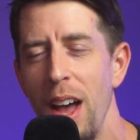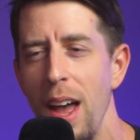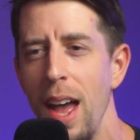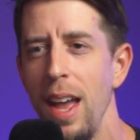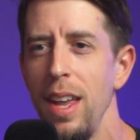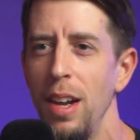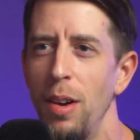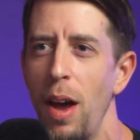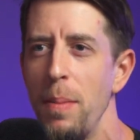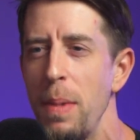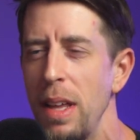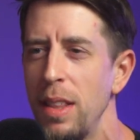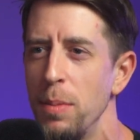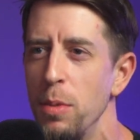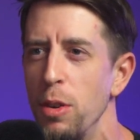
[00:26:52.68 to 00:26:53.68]
I
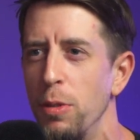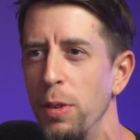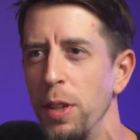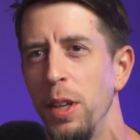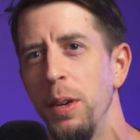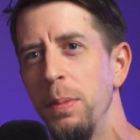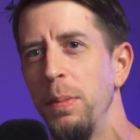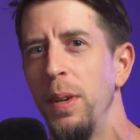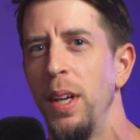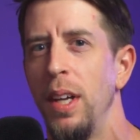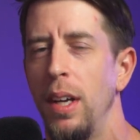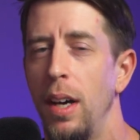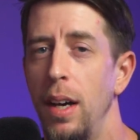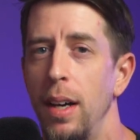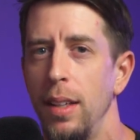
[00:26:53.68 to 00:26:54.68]
made the move with him.
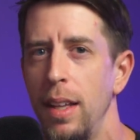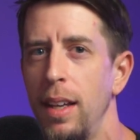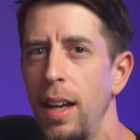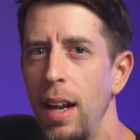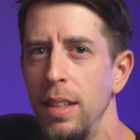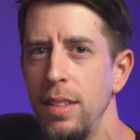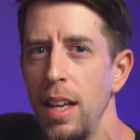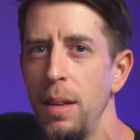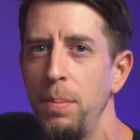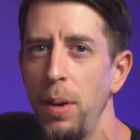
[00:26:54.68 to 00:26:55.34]
Thank God I did.